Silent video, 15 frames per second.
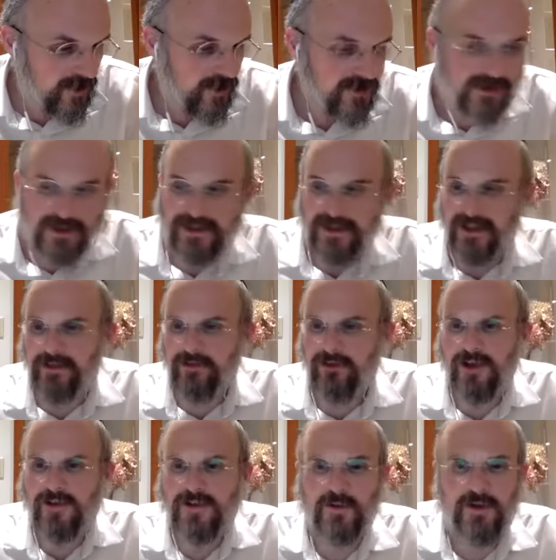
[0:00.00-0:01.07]
So let's see again
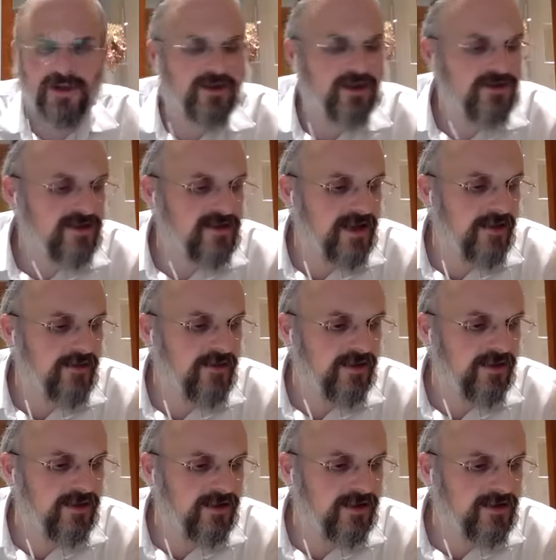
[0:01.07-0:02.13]
Tosis. What is Tosis saying? The
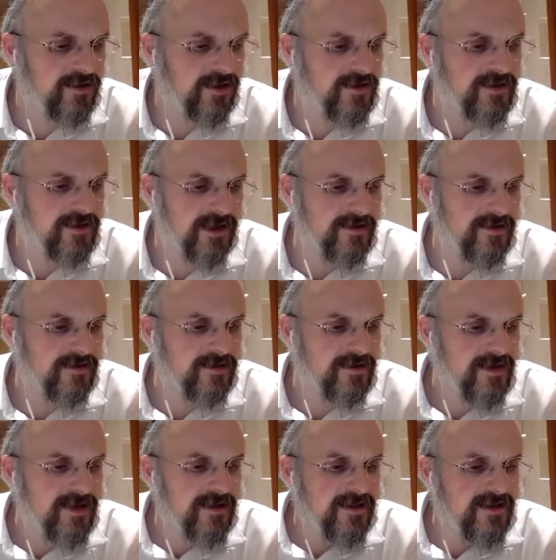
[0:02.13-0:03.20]
Tira, it's Tosis answers.
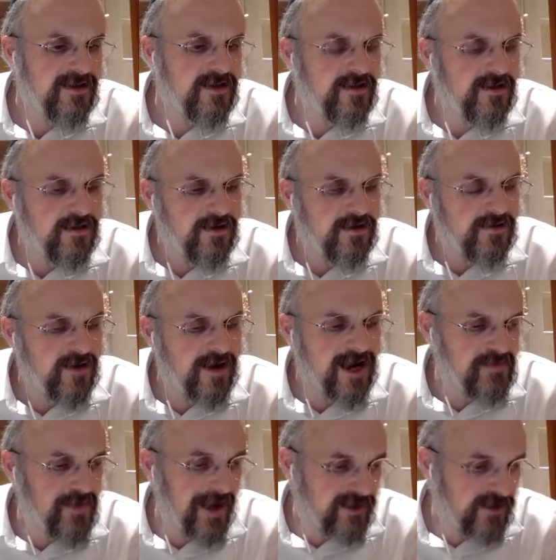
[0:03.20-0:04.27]
See,
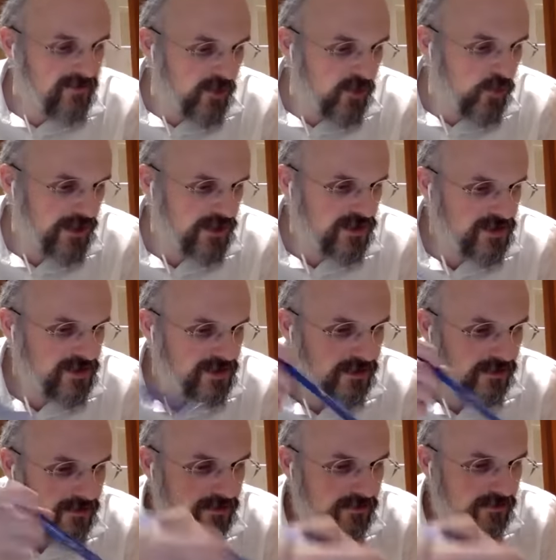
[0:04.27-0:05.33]
Rashba answered both questions here.